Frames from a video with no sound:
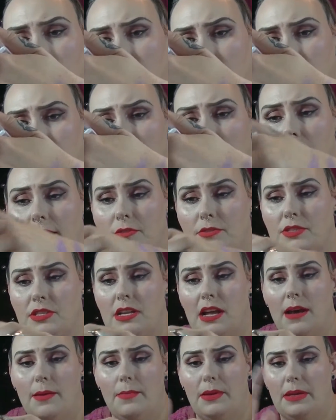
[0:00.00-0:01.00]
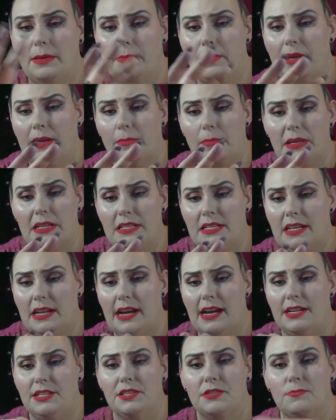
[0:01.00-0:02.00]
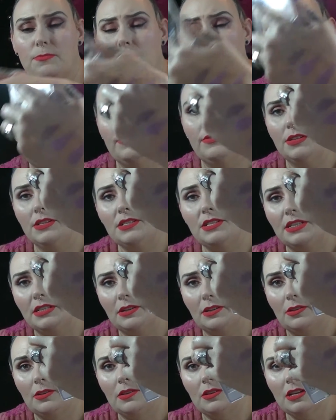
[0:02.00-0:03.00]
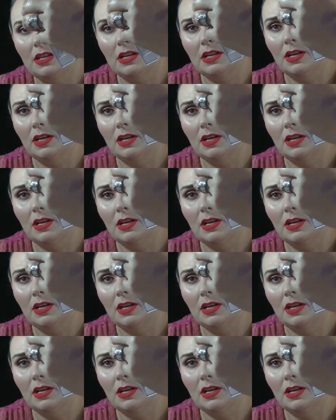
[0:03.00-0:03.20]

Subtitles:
shadows not being pigmented. I just won't even deal